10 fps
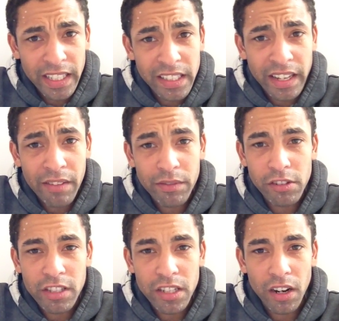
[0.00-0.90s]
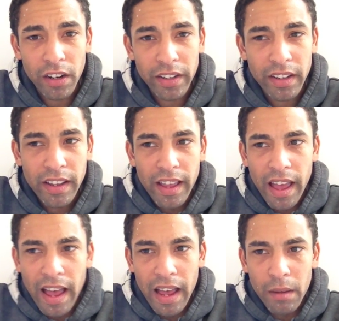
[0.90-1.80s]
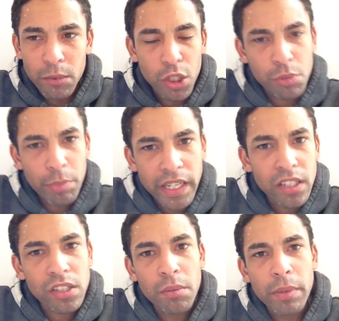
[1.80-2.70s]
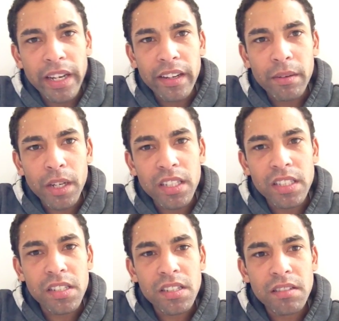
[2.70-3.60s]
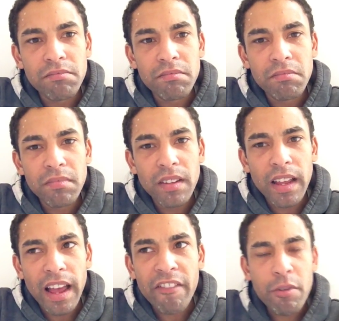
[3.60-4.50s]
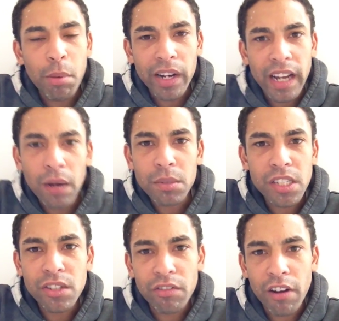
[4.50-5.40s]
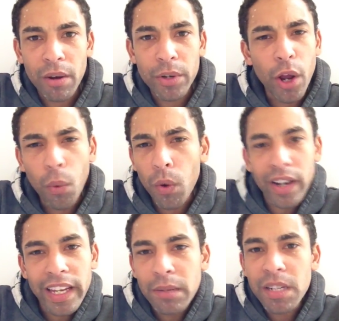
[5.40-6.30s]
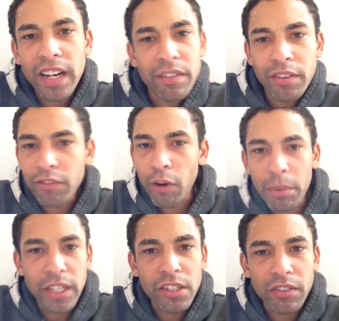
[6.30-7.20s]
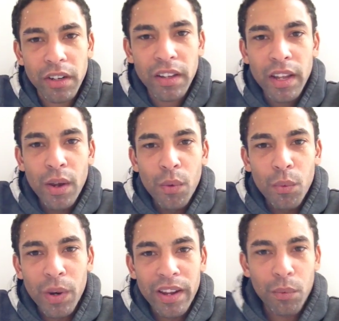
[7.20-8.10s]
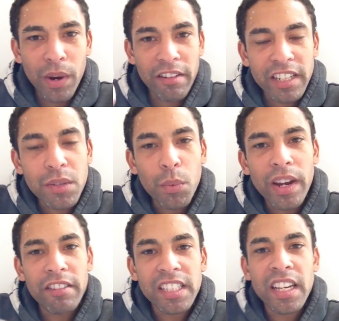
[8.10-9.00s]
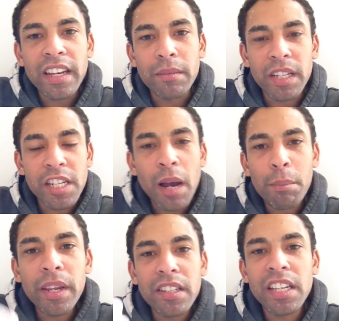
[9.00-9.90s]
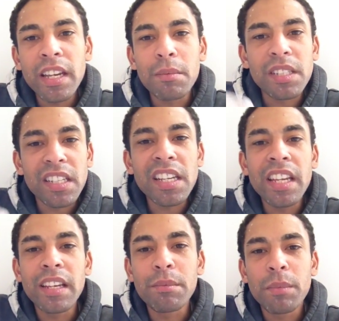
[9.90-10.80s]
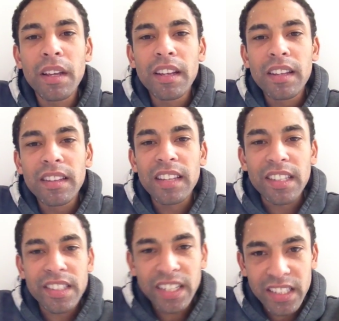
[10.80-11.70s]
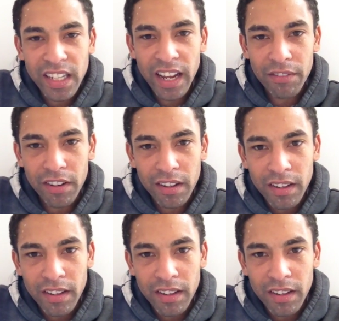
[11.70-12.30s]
Denver in July, just speak to somebody, because everybody helps each other out. No one keeps anything from each other. We're a team. The champion team is a team that sticks together.